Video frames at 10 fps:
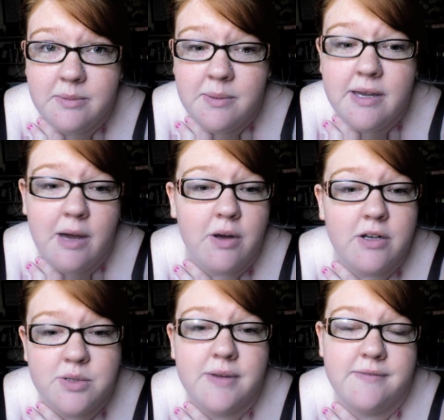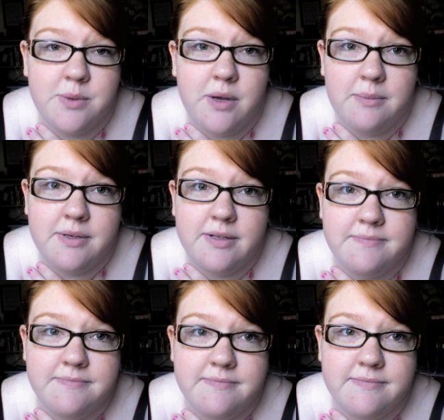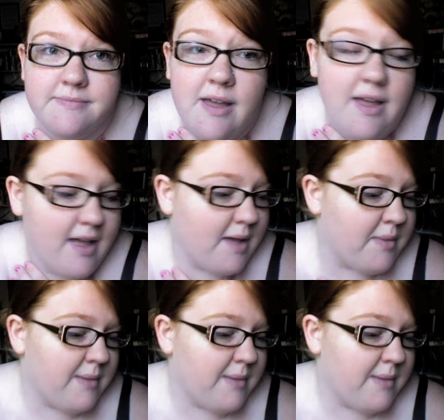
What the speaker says: Maybe I watched Wave Swap. And